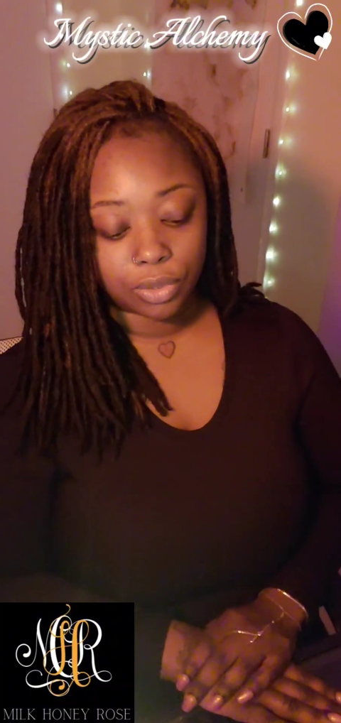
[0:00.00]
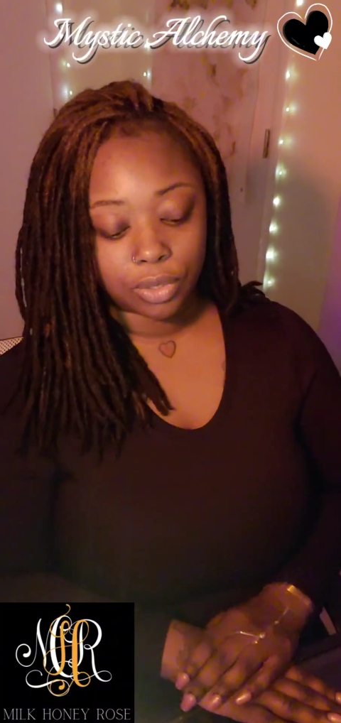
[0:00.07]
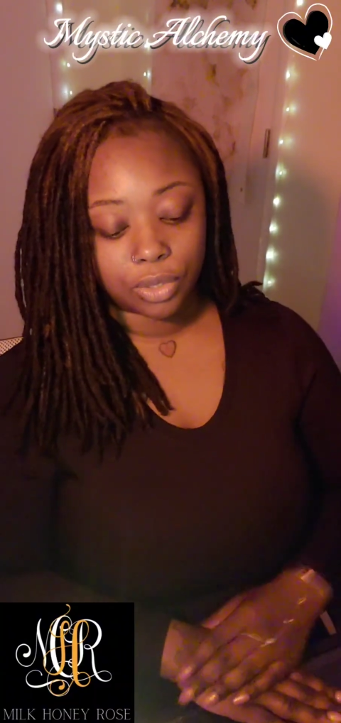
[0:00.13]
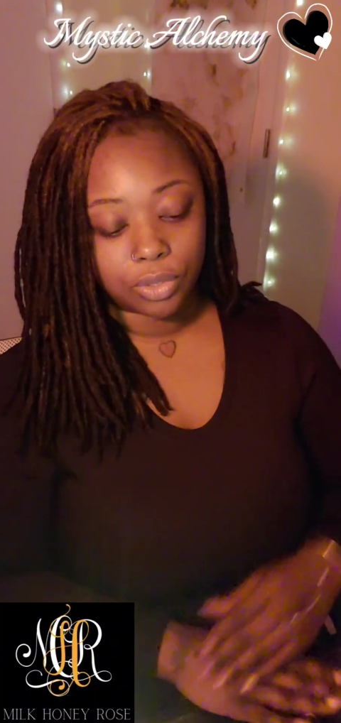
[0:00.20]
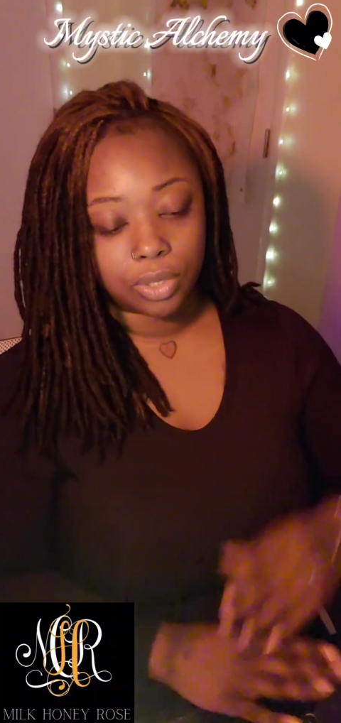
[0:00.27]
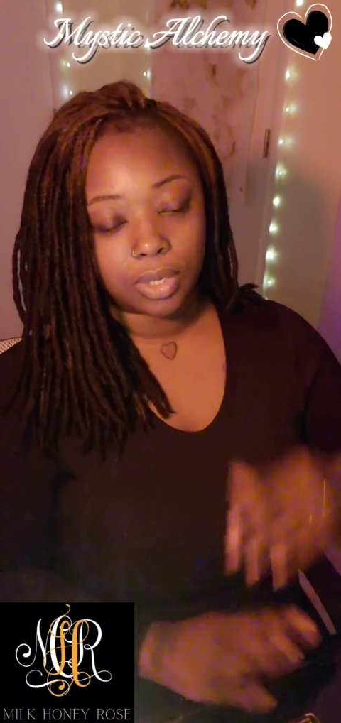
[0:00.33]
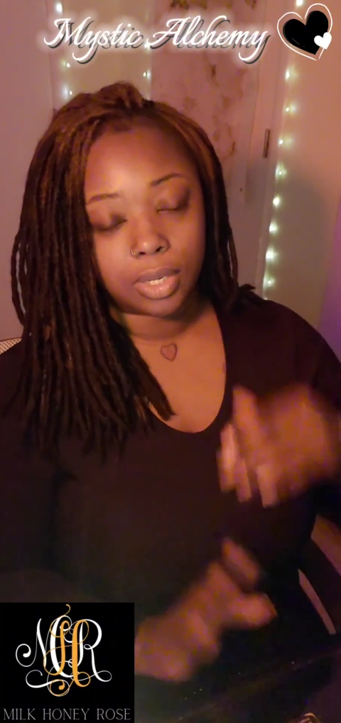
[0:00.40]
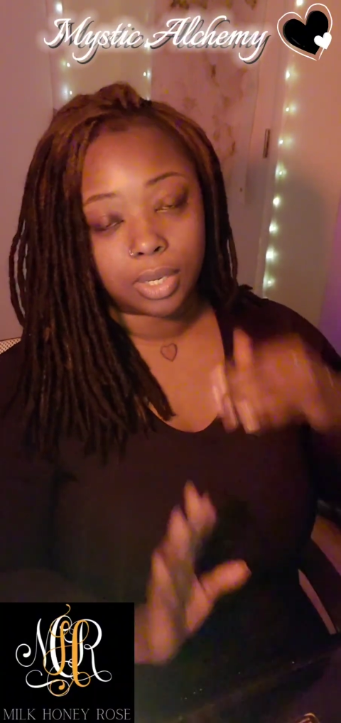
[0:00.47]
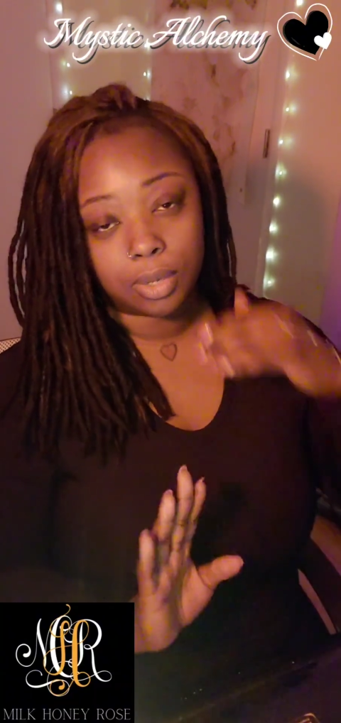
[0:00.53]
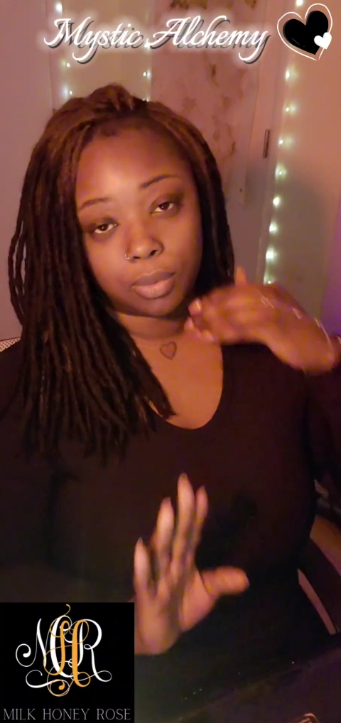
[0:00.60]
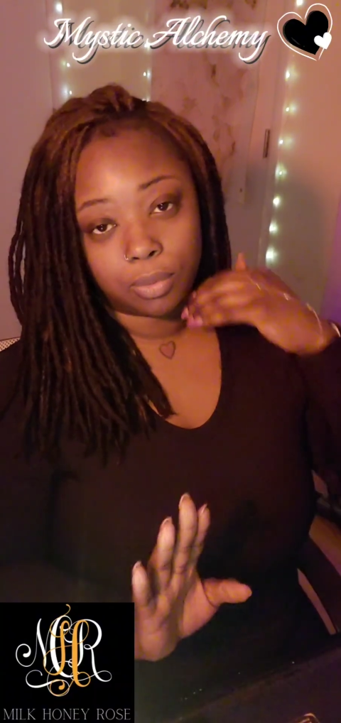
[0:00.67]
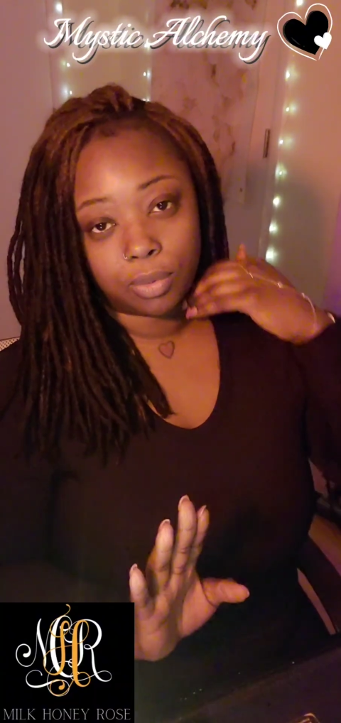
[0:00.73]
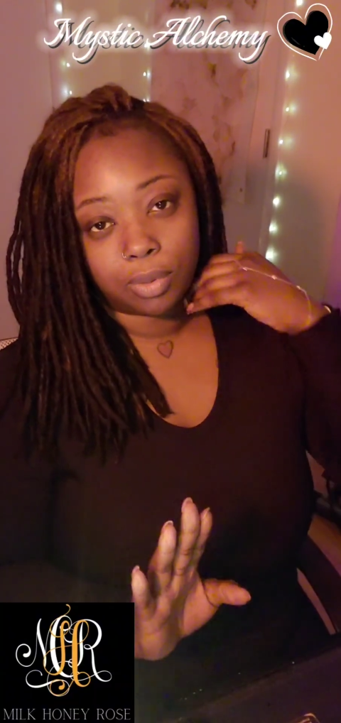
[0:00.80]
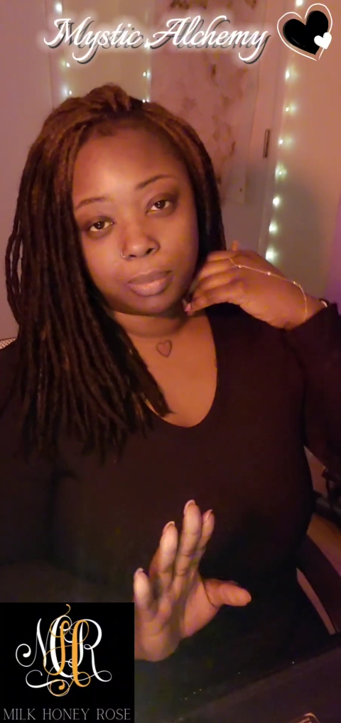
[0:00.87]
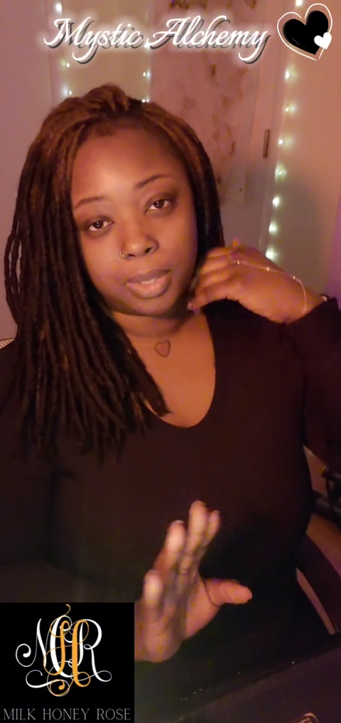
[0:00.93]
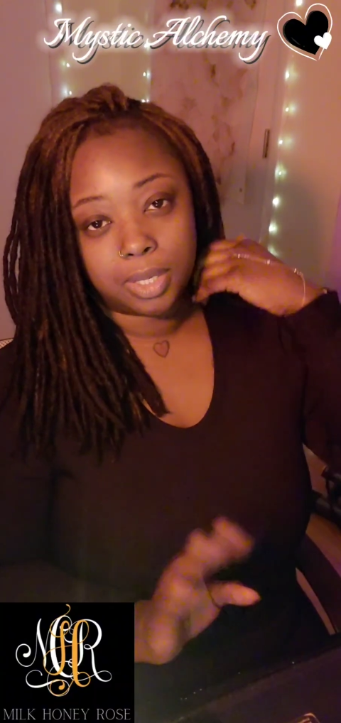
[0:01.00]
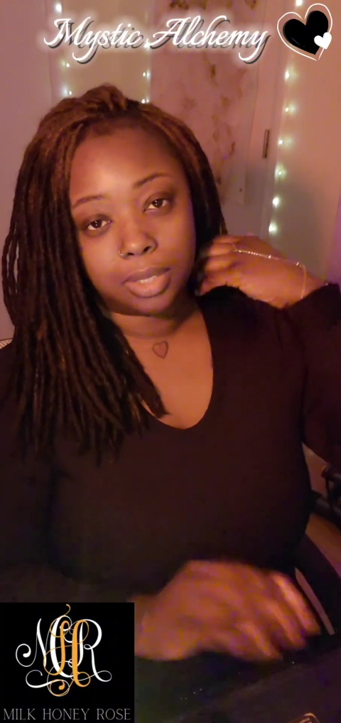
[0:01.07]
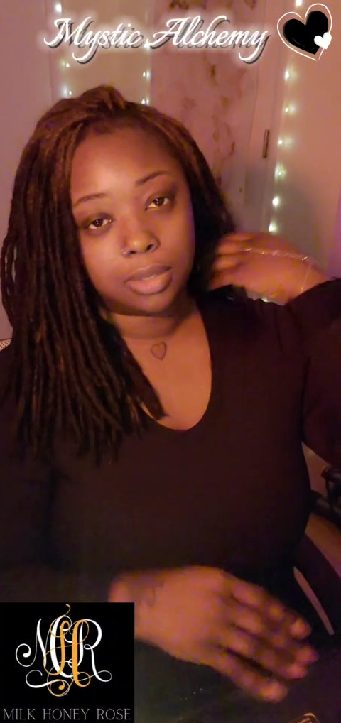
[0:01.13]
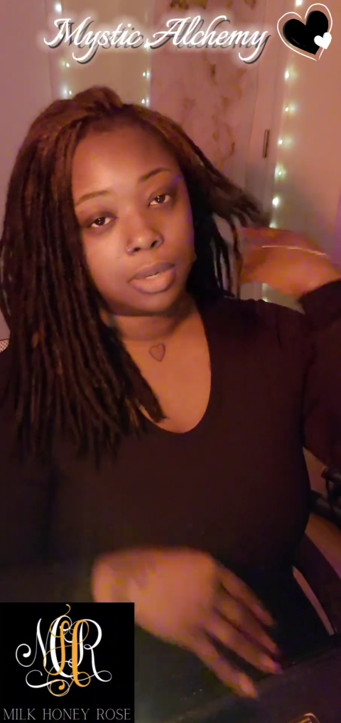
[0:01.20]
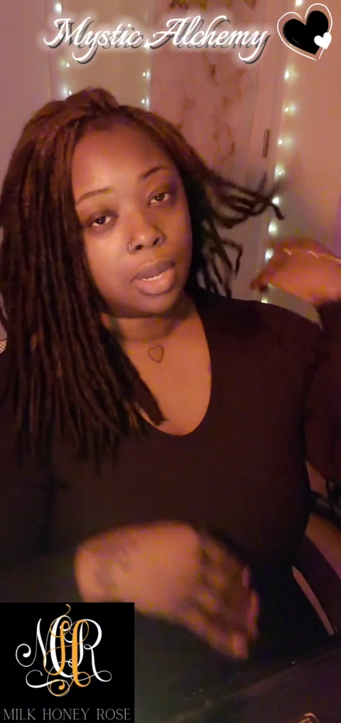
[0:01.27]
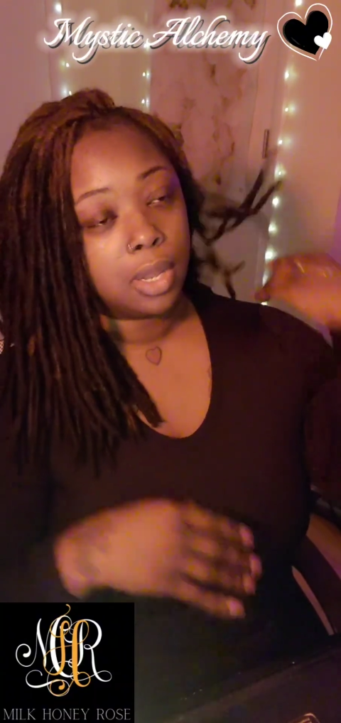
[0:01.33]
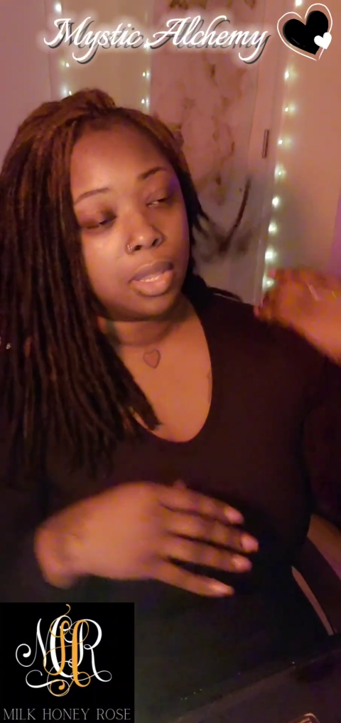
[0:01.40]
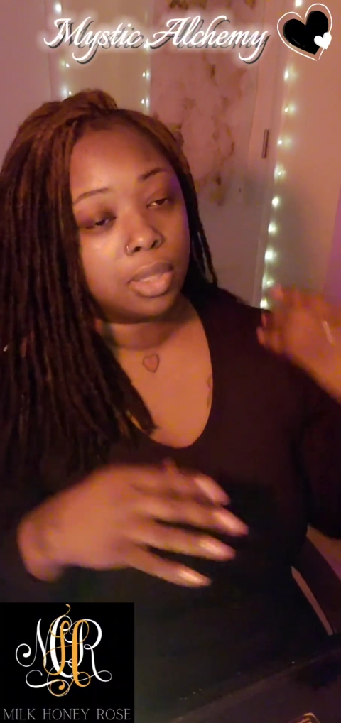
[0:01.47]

So they're trying to like, hold on a minute.